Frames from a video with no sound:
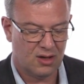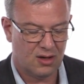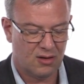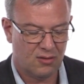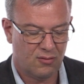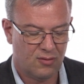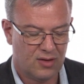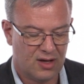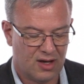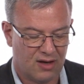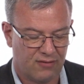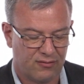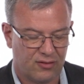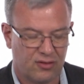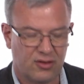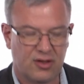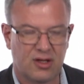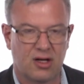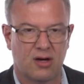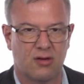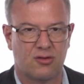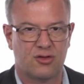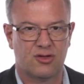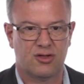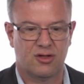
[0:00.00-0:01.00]
we have a
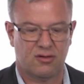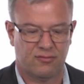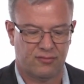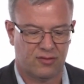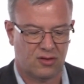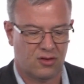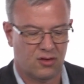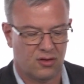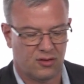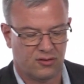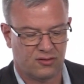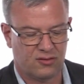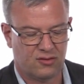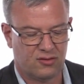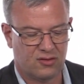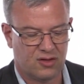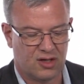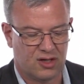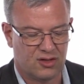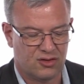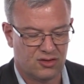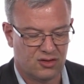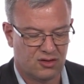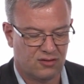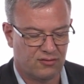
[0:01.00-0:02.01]
reduction of the
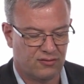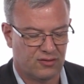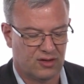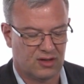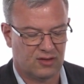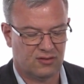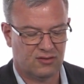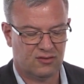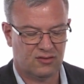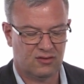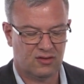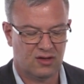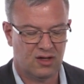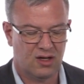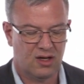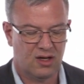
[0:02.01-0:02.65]
concentration of this